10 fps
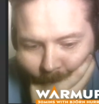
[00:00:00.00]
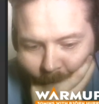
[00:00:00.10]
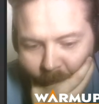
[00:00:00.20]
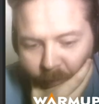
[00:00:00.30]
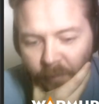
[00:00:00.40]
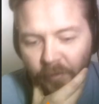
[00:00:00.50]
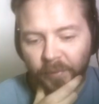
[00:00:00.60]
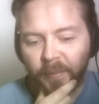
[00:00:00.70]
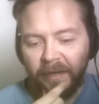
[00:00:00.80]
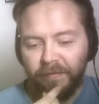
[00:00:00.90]
Who's
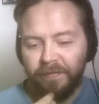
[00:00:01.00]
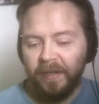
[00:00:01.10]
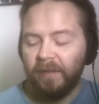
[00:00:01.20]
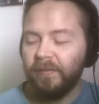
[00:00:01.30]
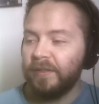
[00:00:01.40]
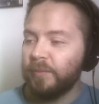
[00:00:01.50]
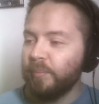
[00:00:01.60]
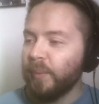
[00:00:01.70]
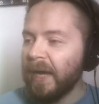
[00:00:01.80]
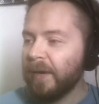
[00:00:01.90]
my favorite
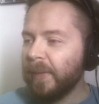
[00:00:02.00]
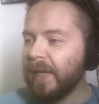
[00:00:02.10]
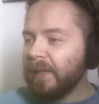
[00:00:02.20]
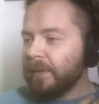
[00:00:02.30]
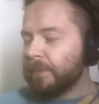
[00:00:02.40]
Spider-Man?